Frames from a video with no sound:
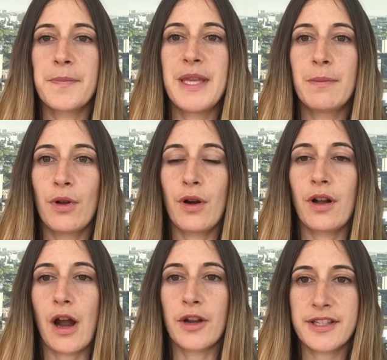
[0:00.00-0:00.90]

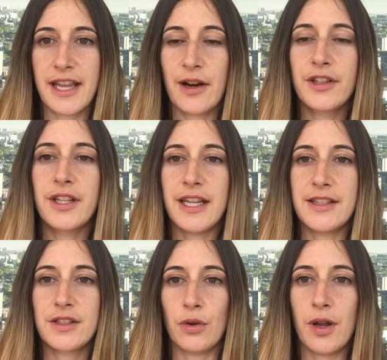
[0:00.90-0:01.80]
people are scared to
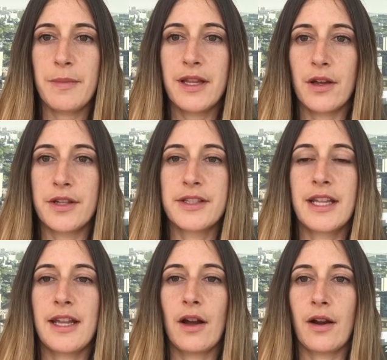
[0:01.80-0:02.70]
eat soy because
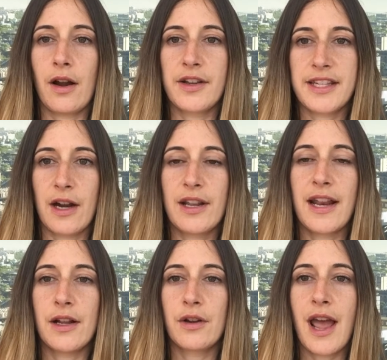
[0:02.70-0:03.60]
they are scared that
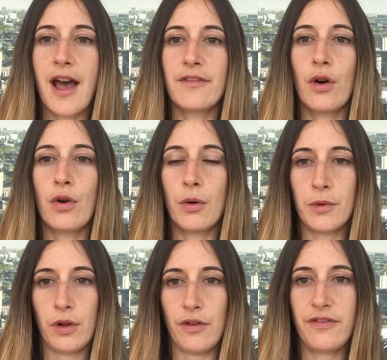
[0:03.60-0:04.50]
it could have
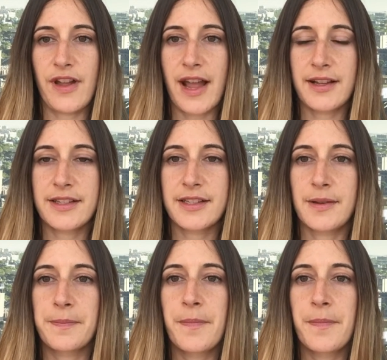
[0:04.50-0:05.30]
hormonal effects.